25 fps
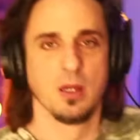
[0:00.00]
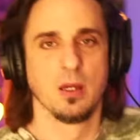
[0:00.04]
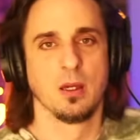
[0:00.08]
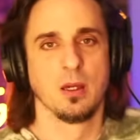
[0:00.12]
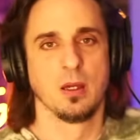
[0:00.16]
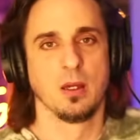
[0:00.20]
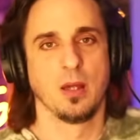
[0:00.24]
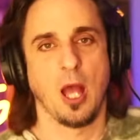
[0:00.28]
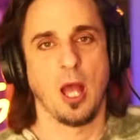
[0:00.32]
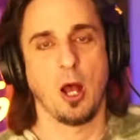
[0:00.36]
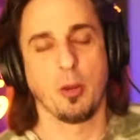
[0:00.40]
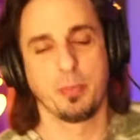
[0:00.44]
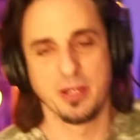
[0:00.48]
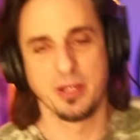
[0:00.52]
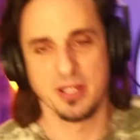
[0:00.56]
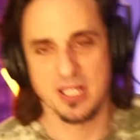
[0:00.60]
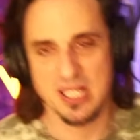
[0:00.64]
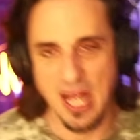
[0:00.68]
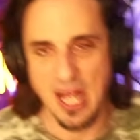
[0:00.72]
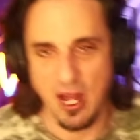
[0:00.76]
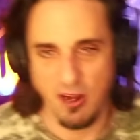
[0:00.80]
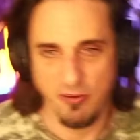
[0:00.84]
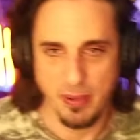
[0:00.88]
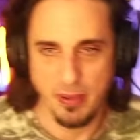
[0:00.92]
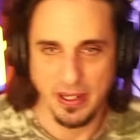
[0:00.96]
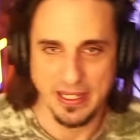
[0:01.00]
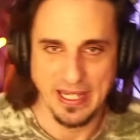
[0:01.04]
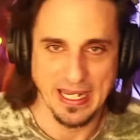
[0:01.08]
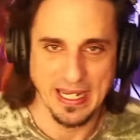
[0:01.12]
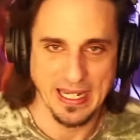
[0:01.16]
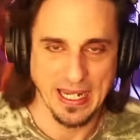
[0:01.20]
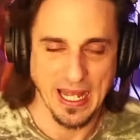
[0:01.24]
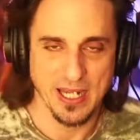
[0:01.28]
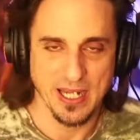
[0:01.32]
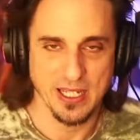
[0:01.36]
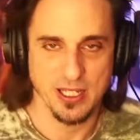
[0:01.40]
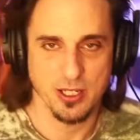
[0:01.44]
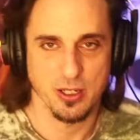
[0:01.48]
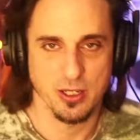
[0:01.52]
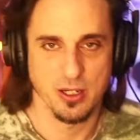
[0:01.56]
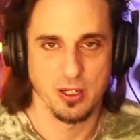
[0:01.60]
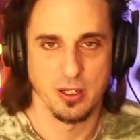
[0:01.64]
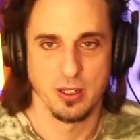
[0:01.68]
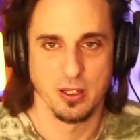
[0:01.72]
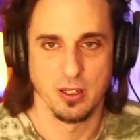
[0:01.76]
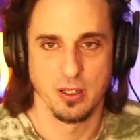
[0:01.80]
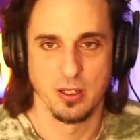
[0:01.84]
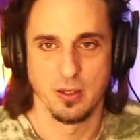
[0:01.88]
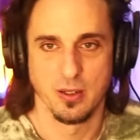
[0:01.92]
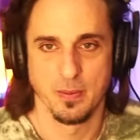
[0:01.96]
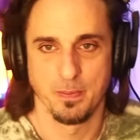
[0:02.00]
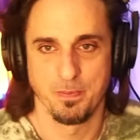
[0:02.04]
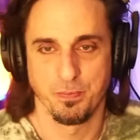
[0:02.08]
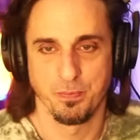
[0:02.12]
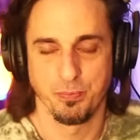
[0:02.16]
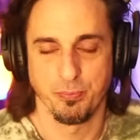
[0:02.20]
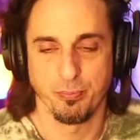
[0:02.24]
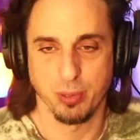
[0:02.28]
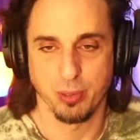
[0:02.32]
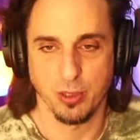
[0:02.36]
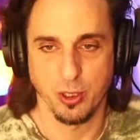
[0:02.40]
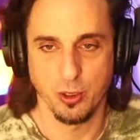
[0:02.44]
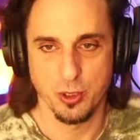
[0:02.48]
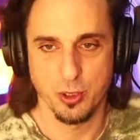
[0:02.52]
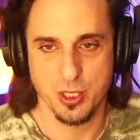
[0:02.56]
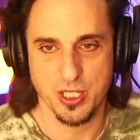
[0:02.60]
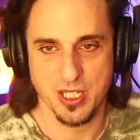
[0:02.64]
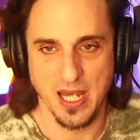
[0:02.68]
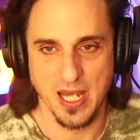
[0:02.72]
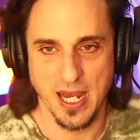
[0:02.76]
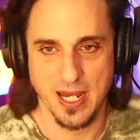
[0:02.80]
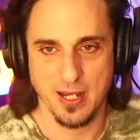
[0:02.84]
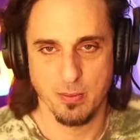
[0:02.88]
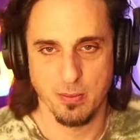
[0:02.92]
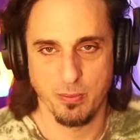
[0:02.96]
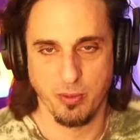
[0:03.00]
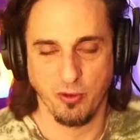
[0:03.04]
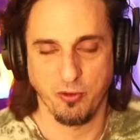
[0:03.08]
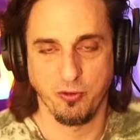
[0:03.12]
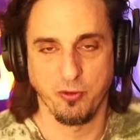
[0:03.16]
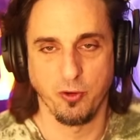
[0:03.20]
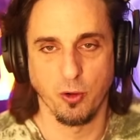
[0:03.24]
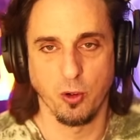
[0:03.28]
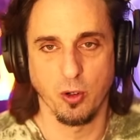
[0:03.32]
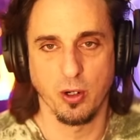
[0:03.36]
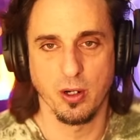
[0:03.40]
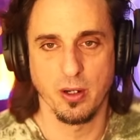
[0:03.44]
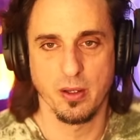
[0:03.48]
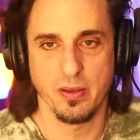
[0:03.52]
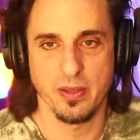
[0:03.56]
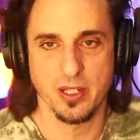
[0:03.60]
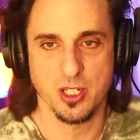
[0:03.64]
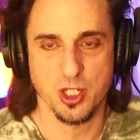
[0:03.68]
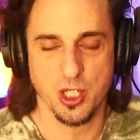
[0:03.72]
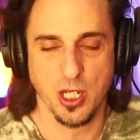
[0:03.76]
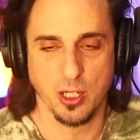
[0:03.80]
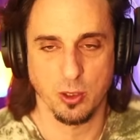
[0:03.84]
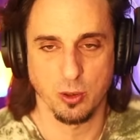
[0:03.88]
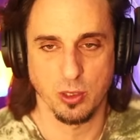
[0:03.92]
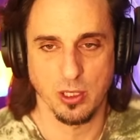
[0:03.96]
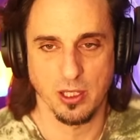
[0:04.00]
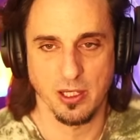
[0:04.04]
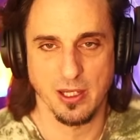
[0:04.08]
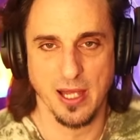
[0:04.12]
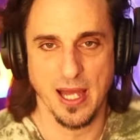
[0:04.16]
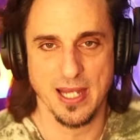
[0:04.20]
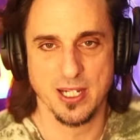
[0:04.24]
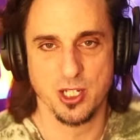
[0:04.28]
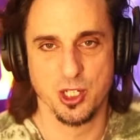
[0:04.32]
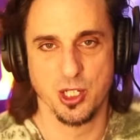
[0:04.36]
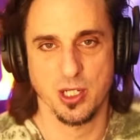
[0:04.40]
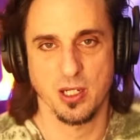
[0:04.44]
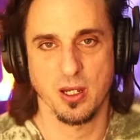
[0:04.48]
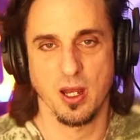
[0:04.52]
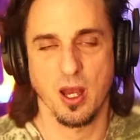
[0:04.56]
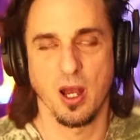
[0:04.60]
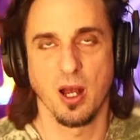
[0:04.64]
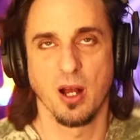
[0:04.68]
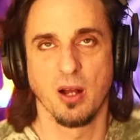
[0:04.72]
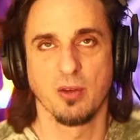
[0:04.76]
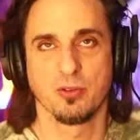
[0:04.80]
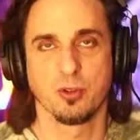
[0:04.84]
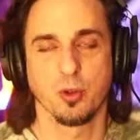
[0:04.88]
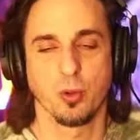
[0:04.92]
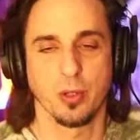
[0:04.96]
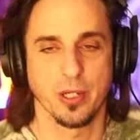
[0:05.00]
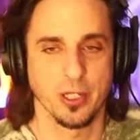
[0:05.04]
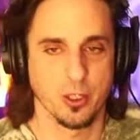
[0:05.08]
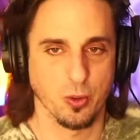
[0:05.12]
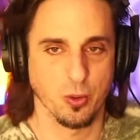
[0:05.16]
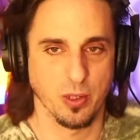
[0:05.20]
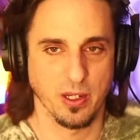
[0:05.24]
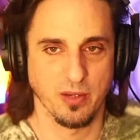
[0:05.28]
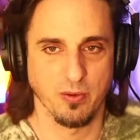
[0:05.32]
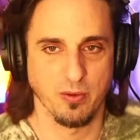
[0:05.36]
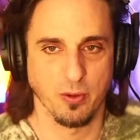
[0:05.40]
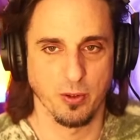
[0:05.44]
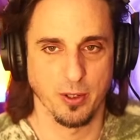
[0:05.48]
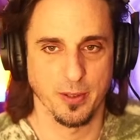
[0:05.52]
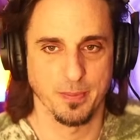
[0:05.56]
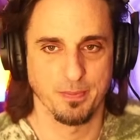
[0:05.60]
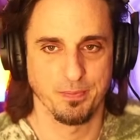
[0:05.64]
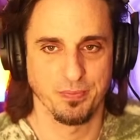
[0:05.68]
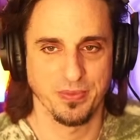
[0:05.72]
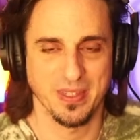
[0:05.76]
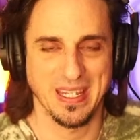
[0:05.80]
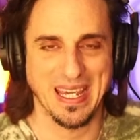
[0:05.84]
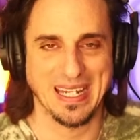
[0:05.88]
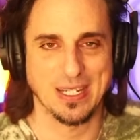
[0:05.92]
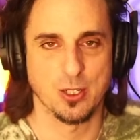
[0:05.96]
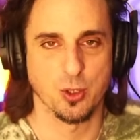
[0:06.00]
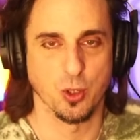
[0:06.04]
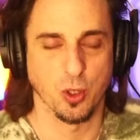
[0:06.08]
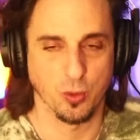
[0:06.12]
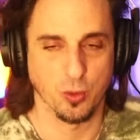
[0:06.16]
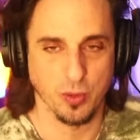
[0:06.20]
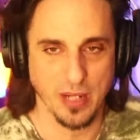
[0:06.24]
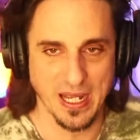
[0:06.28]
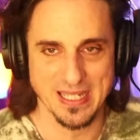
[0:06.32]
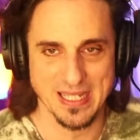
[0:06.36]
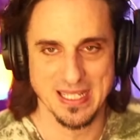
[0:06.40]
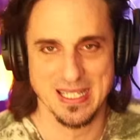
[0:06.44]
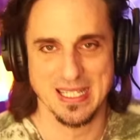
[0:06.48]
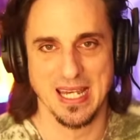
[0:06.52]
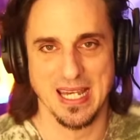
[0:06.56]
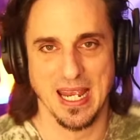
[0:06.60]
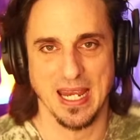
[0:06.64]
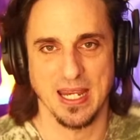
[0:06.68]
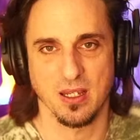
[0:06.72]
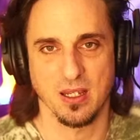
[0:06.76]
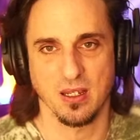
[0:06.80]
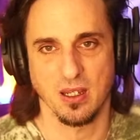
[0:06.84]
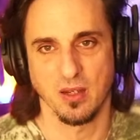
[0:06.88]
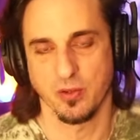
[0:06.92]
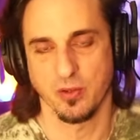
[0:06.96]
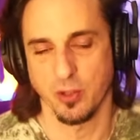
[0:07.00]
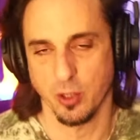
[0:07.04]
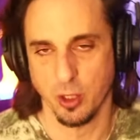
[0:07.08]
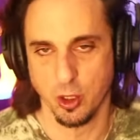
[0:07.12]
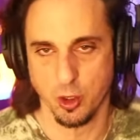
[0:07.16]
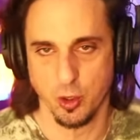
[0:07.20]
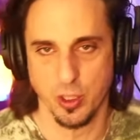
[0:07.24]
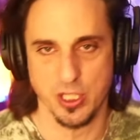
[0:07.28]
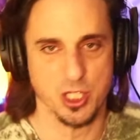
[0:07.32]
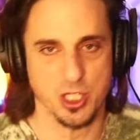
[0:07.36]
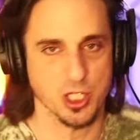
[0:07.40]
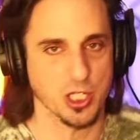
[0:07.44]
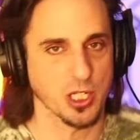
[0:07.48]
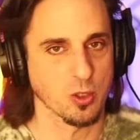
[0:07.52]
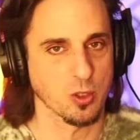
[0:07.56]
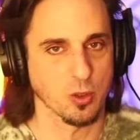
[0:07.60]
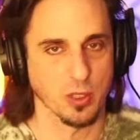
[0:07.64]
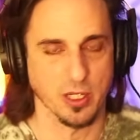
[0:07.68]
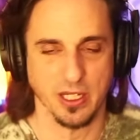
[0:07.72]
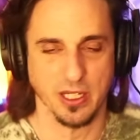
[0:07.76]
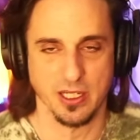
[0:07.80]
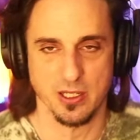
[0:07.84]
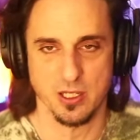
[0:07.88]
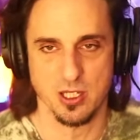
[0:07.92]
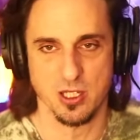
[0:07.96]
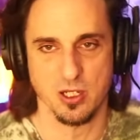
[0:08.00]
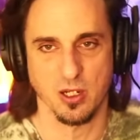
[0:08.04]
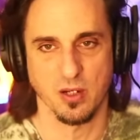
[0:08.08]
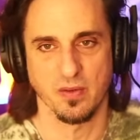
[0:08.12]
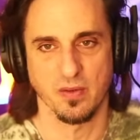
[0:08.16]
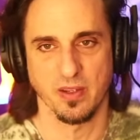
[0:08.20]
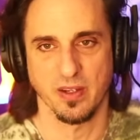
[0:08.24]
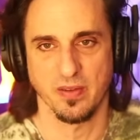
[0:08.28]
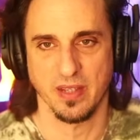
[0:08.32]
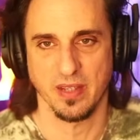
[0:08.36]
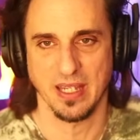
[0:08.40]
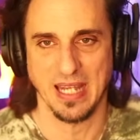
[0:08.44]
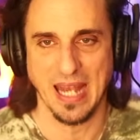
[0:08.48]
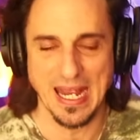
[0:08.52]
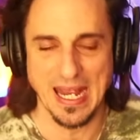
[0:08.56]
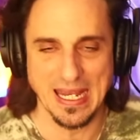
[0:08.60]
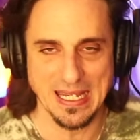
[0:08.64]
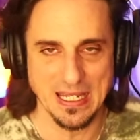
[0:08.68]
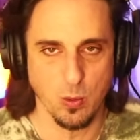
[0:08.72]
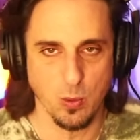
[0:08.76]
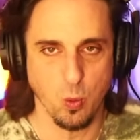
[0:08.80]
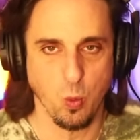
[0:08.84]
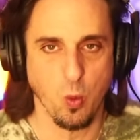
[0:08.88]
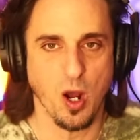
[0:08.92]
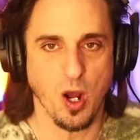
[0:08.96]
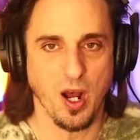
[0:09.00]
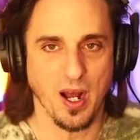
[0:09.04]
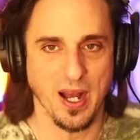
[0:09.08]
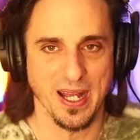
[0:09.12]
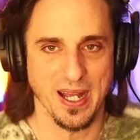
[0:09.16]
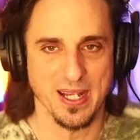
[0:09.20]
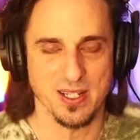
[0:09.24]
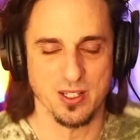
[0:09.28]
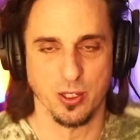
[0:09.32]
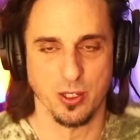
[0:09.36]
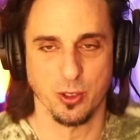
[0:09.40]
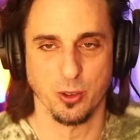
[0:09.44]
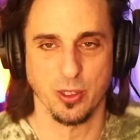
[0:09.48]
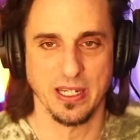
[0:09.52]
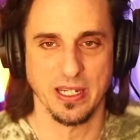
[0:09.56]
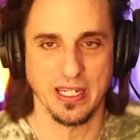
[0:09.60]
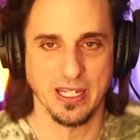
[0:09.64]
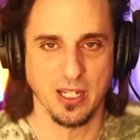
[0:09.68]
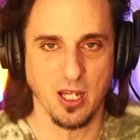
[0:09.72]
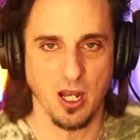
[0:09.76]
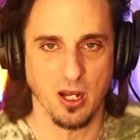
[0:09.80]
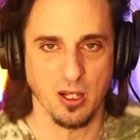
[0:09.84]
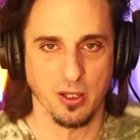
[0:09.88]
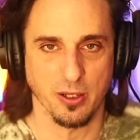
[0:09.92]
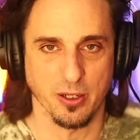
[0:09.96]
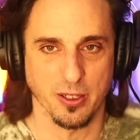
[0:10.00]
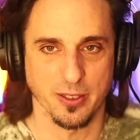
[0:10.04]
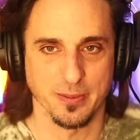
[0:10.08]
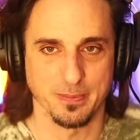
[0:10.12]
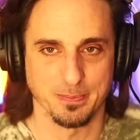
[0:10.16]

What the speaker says: help yourself by getting out of your blue state before the general election of 2024. Get to a red state if you're a Christian or a conservative in any wise, under any color.